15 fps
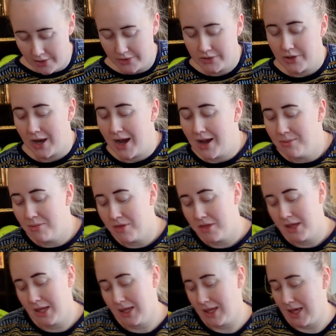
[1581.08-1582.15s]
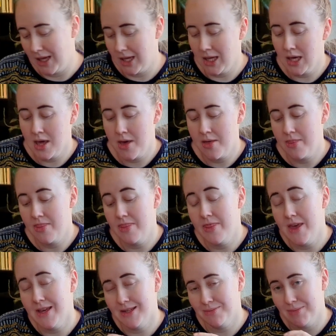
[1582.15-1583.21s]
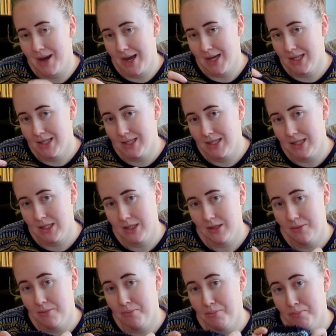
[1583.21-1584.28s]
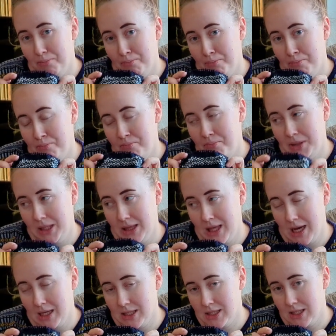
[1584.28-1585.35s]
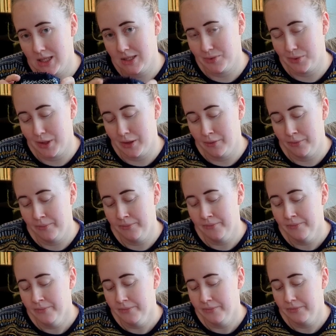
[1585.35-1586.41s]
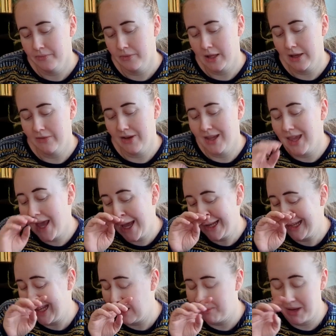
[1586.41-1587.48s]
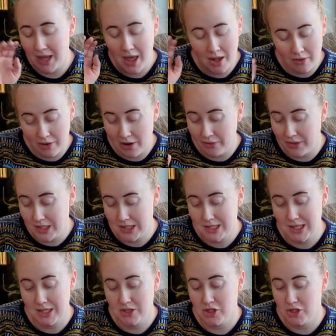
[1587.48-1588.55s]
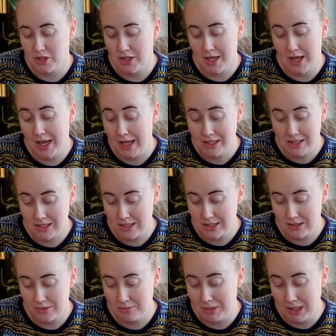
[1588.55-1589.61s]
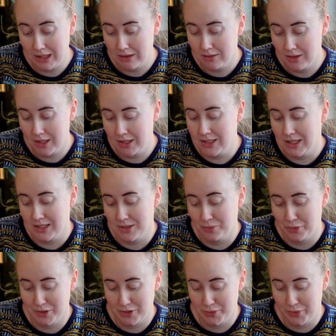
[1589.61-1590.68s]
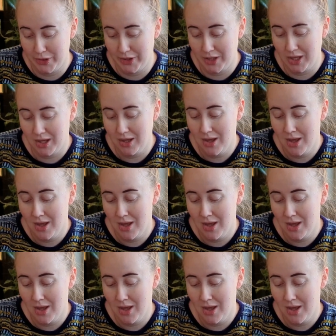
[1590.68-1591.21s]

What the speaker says: So I'm thinking this might be that as well. If I can't get my head around this and it just hates me and doesn't want to work,